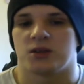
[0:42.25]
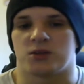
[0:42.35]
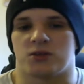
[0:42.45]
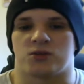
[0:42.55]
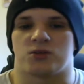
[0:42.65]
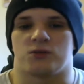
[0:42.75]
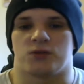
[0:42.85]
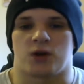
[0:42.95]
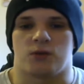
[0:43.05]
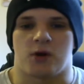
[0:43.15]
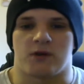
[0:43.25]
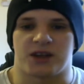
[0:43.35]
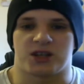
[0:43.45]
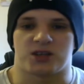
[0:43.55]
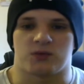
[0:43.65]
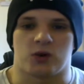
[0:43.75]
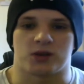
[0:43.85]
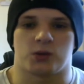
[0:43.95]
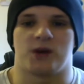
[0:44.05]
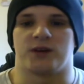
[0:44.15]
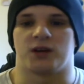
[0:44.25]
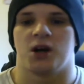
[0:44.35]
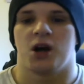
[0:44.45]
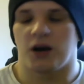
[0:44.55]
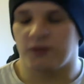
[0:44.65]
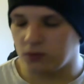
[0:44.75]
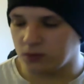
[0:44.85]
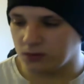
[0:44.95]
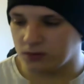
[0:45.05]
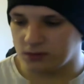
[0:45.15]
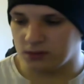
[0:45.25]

due to no motivation whatsoever, I thought